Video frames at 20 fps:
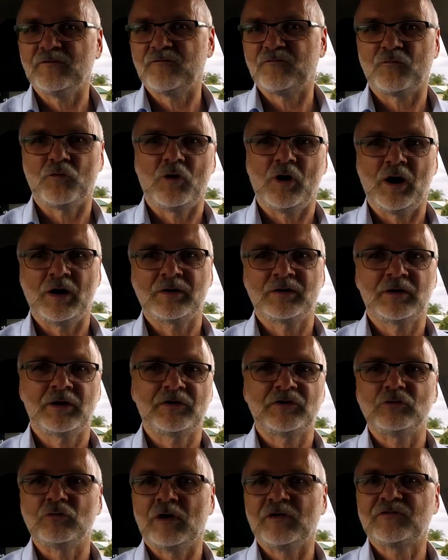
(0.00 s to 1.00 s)

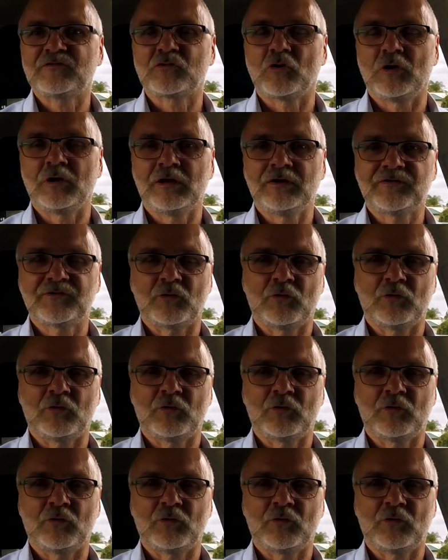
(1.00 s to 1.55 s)
400 US dollars